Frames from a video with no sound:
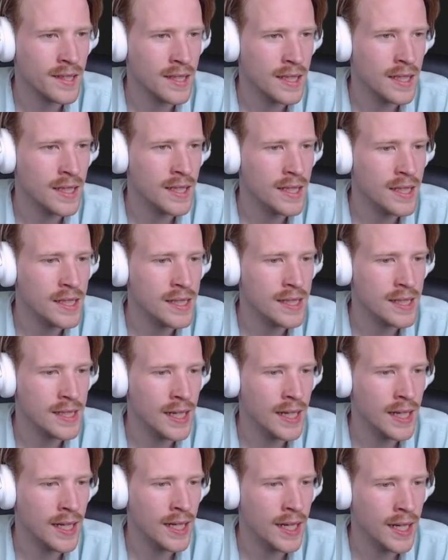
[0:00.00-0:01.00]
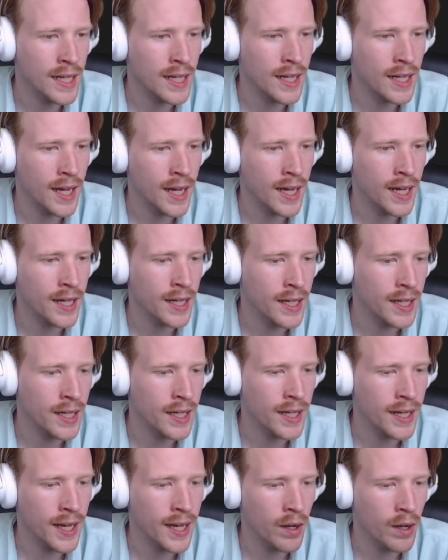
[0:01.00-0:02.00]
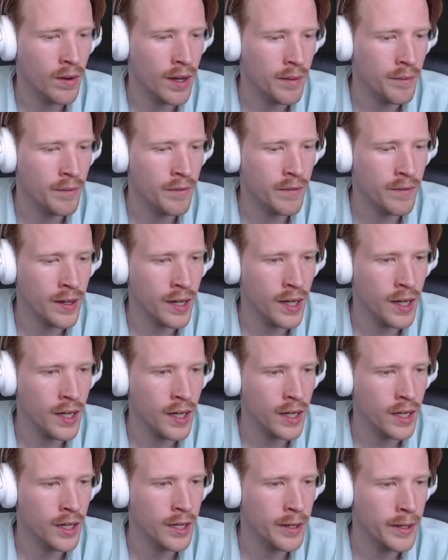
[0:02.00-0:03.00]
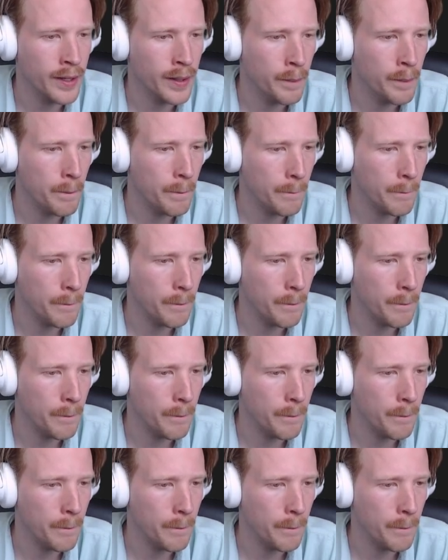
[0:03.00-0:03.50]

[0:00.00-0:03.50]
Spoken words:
City's getting hot and now I'm fired up.